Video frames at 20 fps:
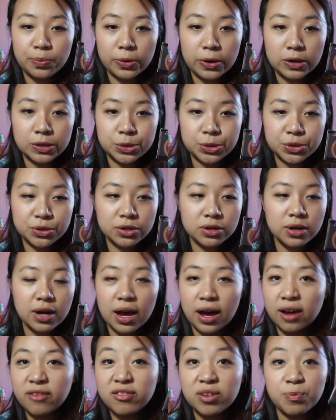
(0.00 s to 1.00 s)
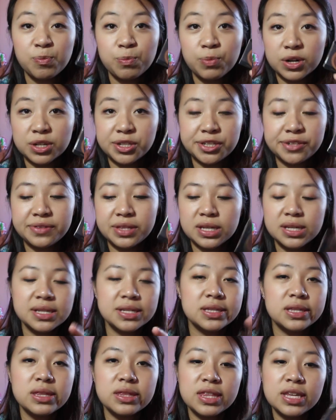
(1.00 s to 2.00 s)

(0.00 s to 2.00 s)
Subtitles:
Bronzer. I have a bunch of these.